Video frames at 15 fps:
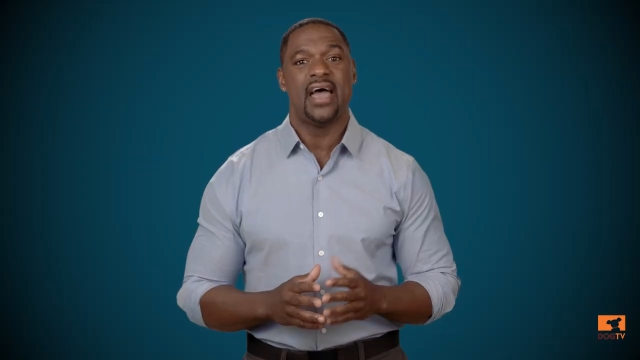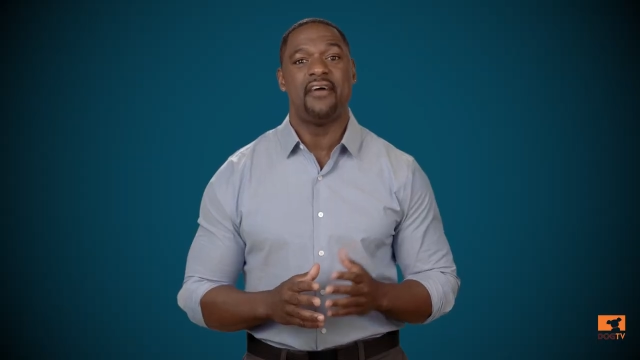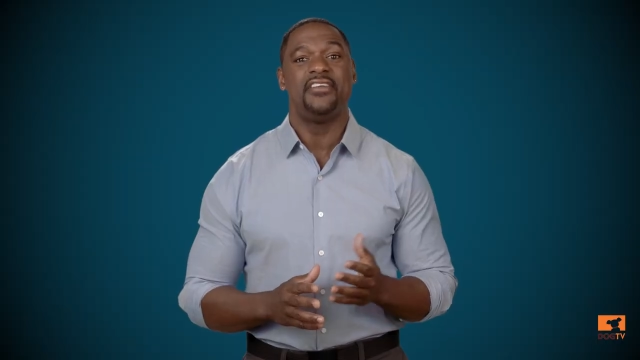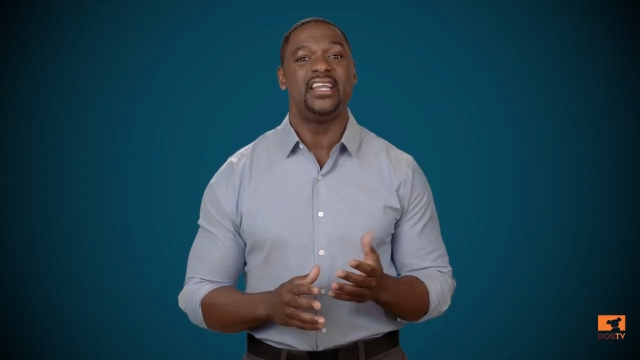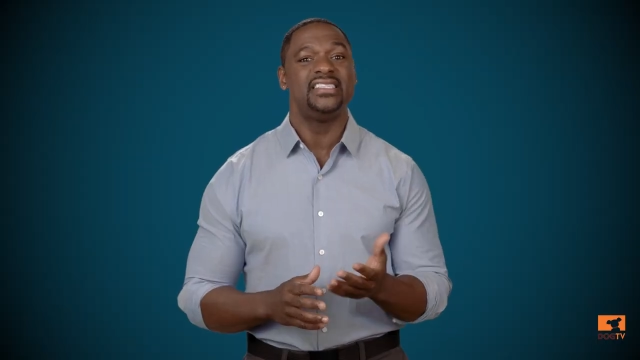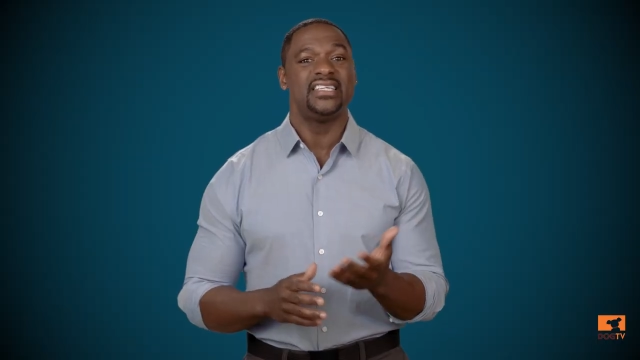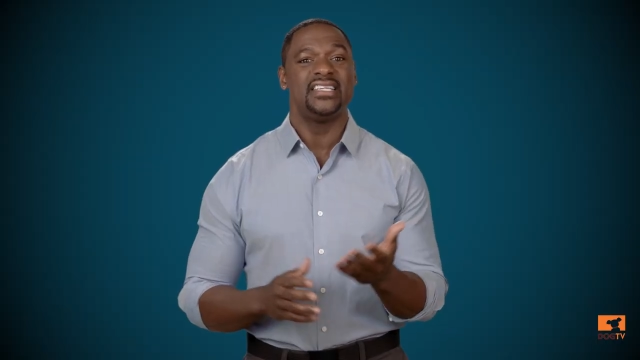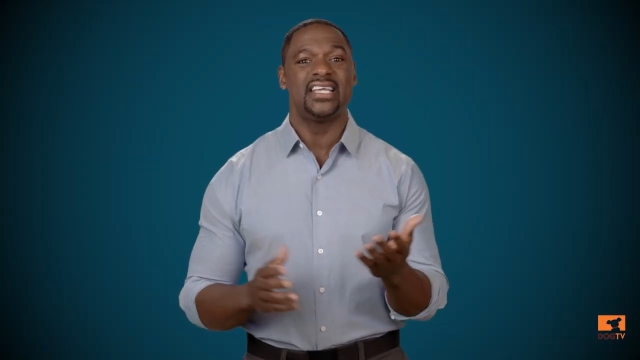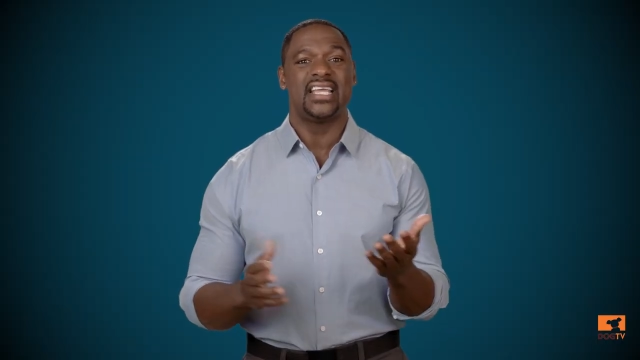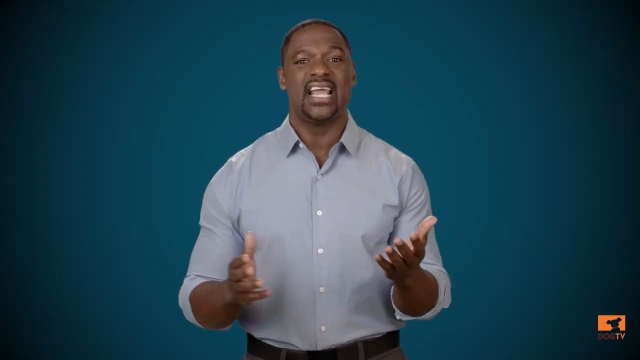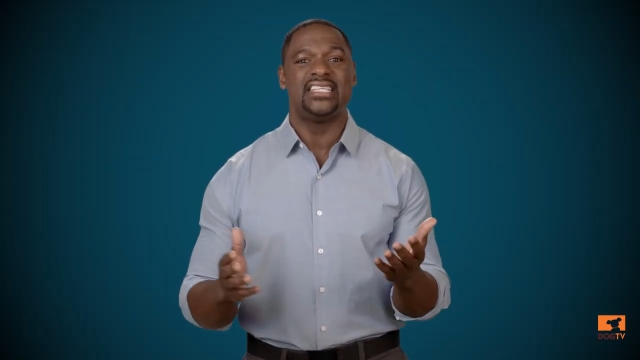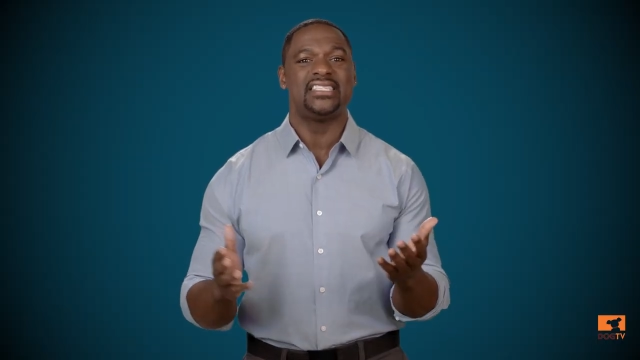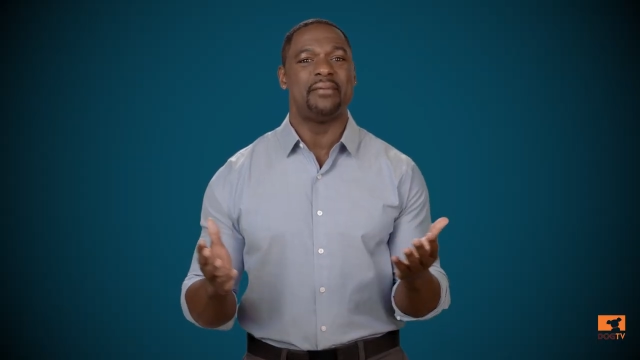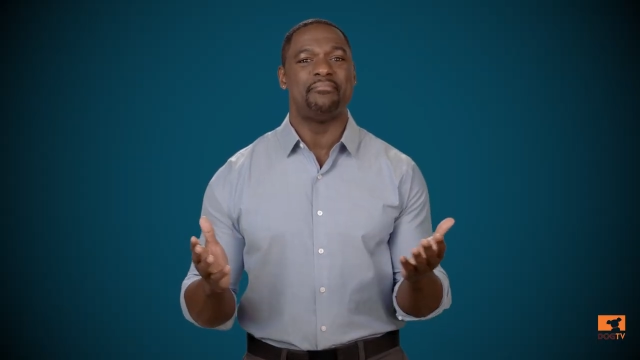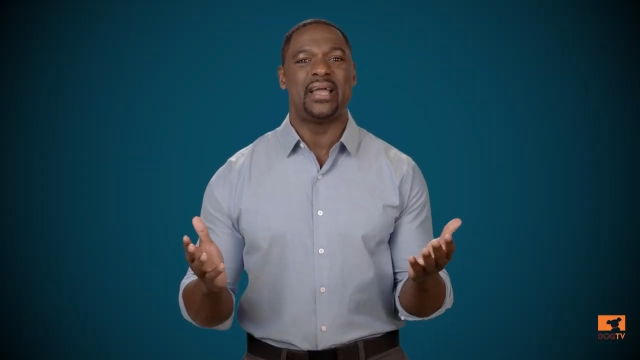Evidence
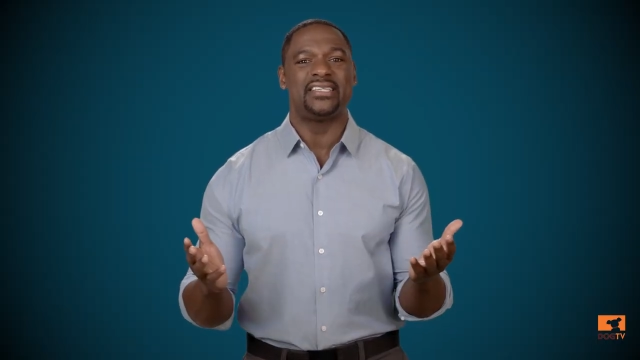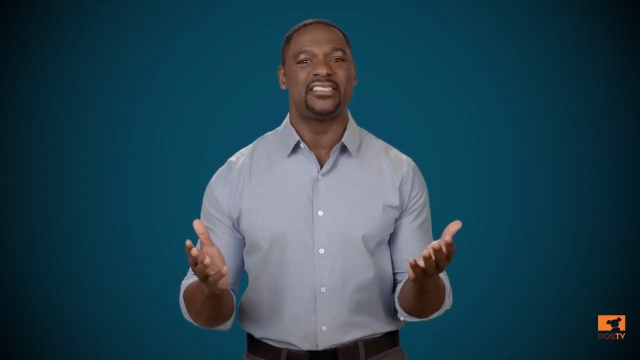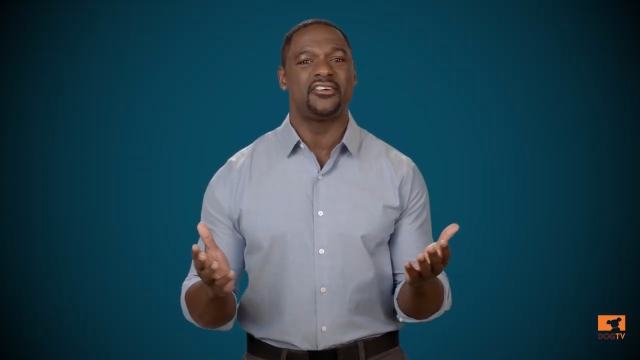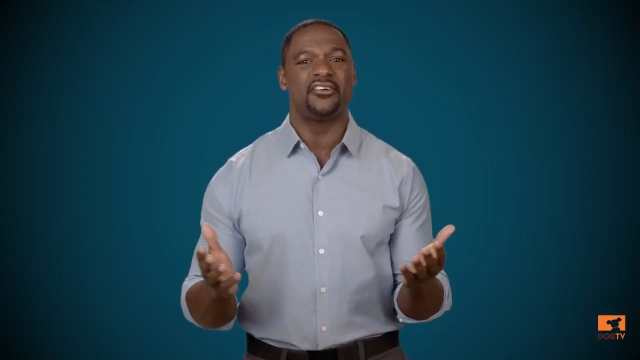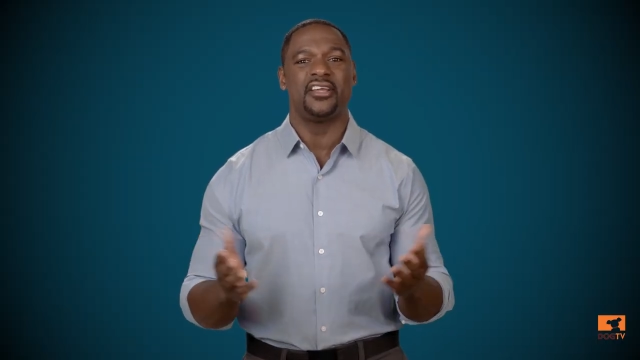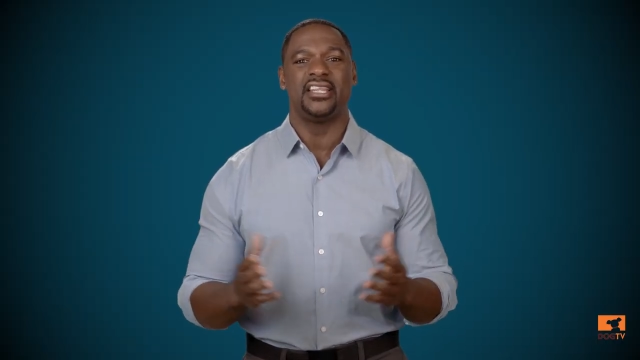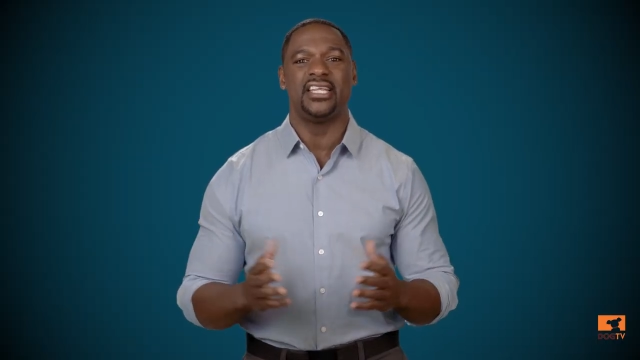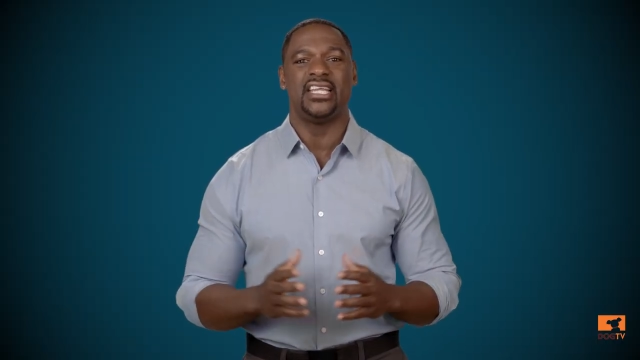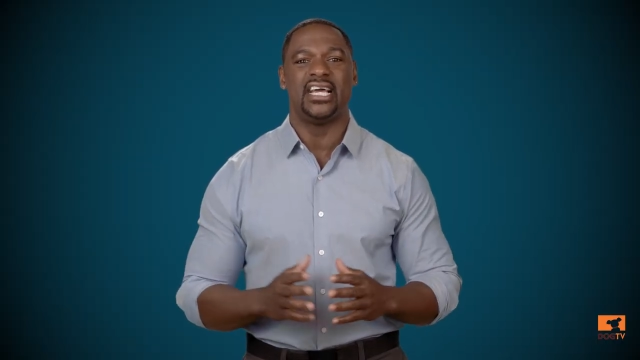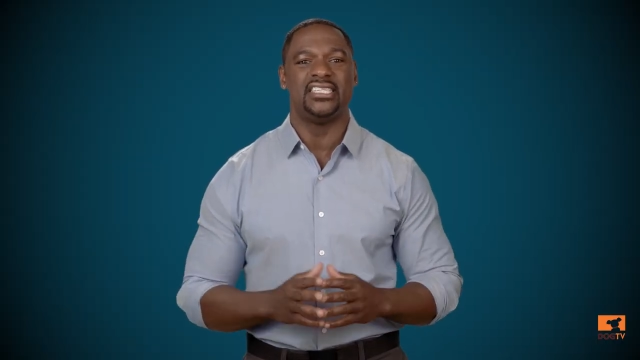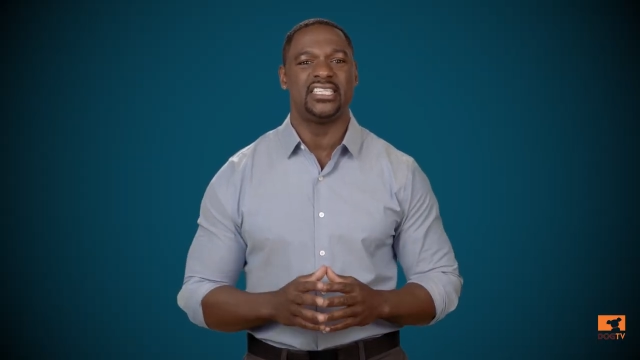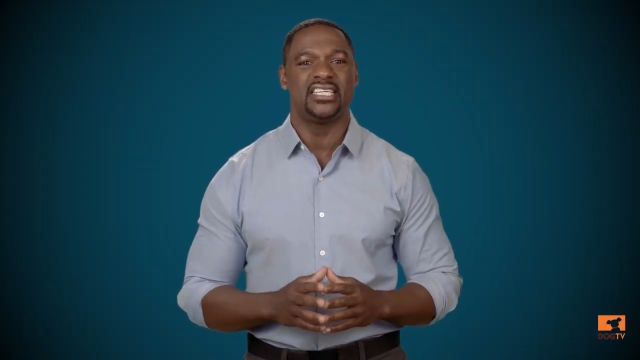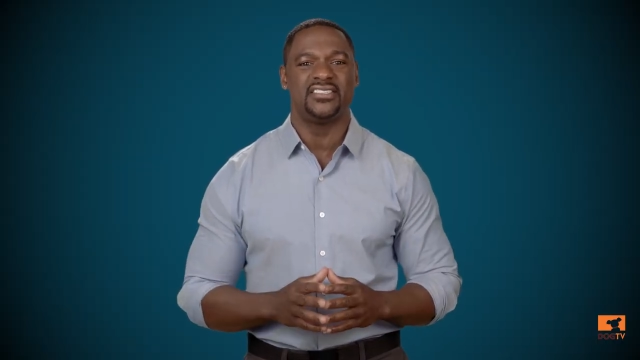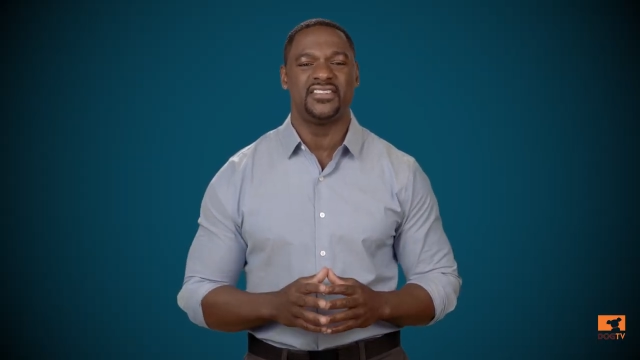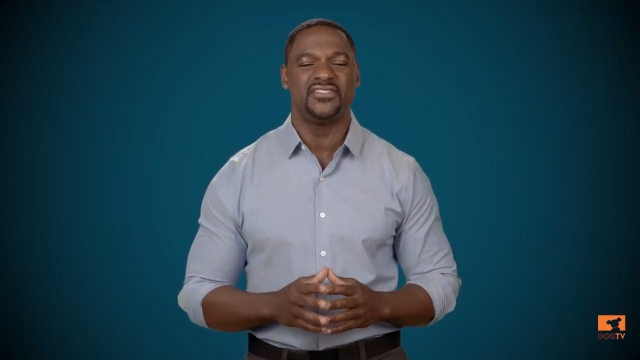indicates that bacteria in the
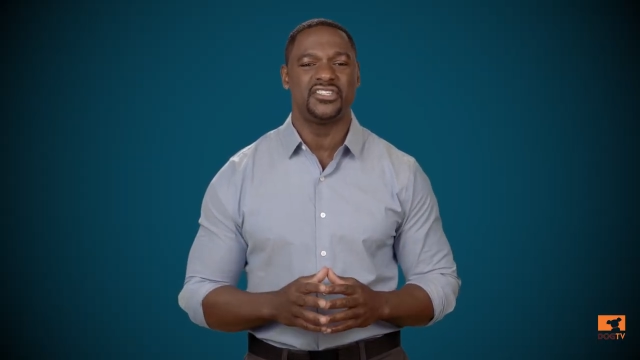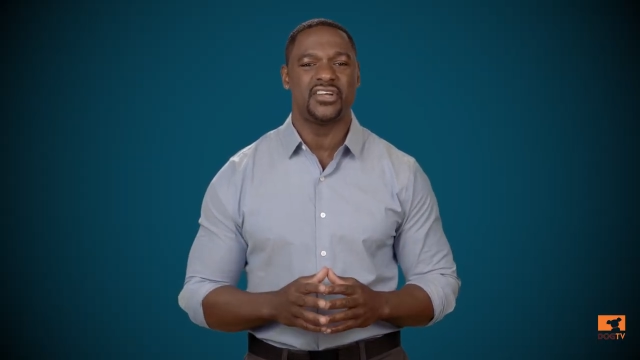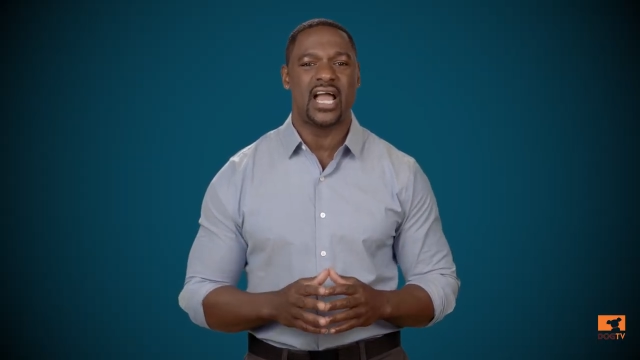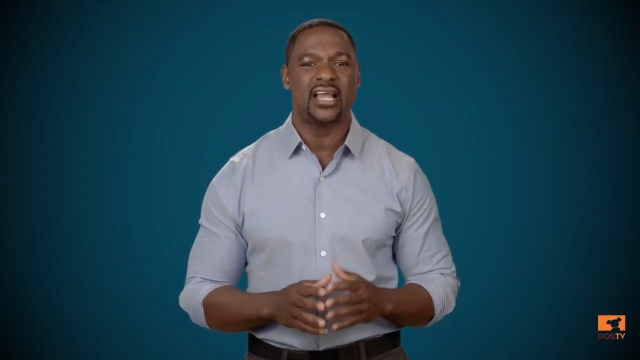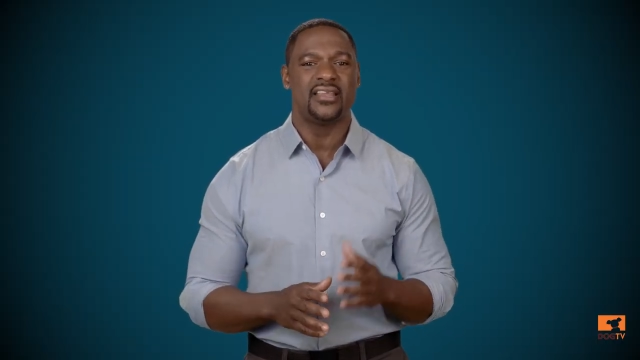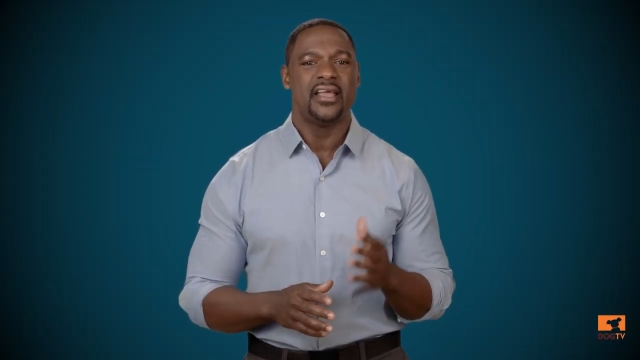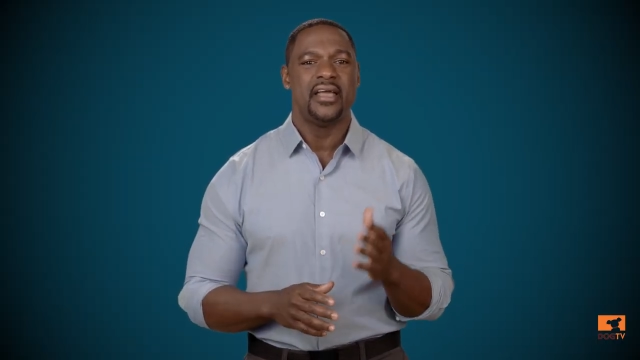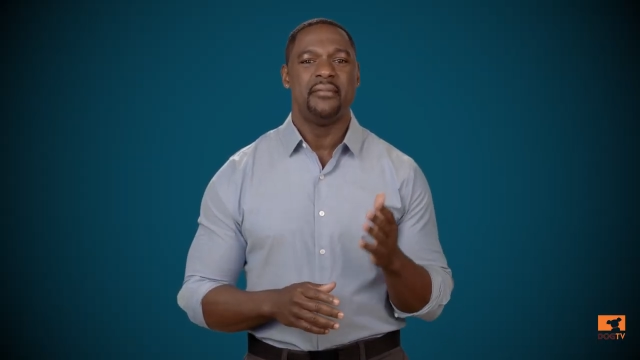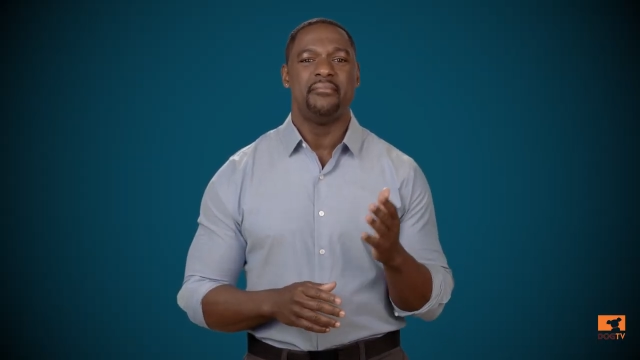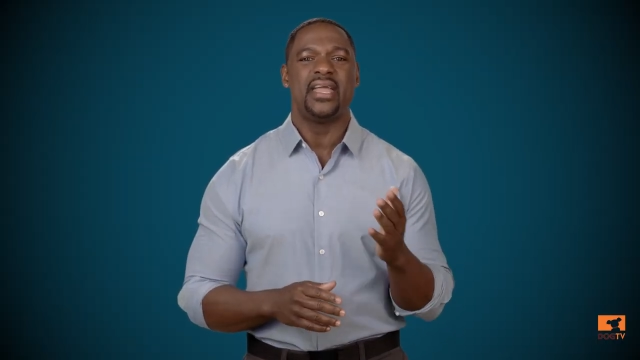digestive tract